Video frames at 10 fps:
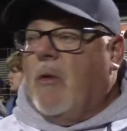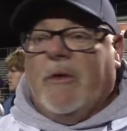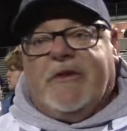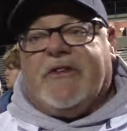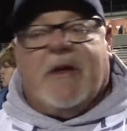
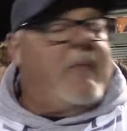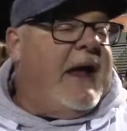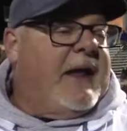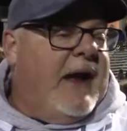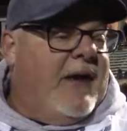We just didn't
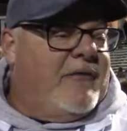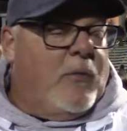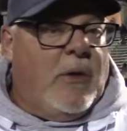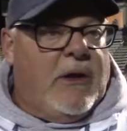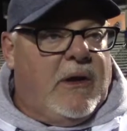make
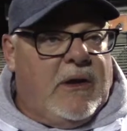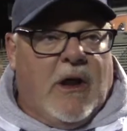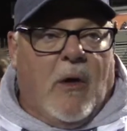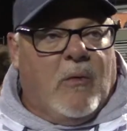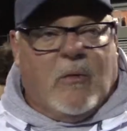enough. We
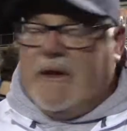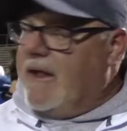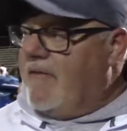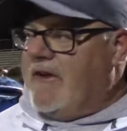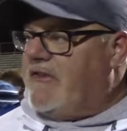you know we
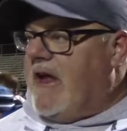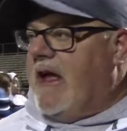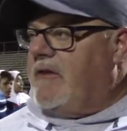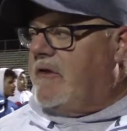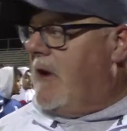love these
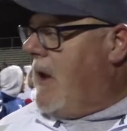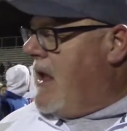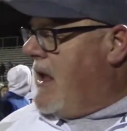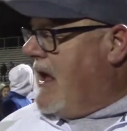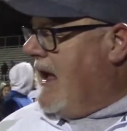kids, and
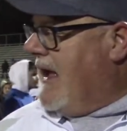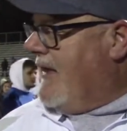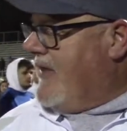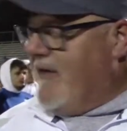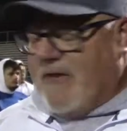
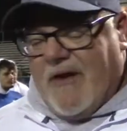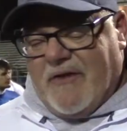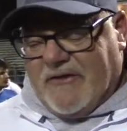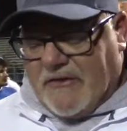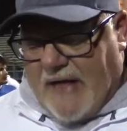uh, they've
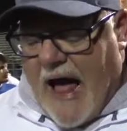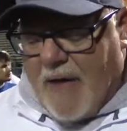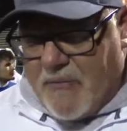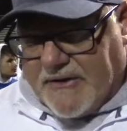given us a lot.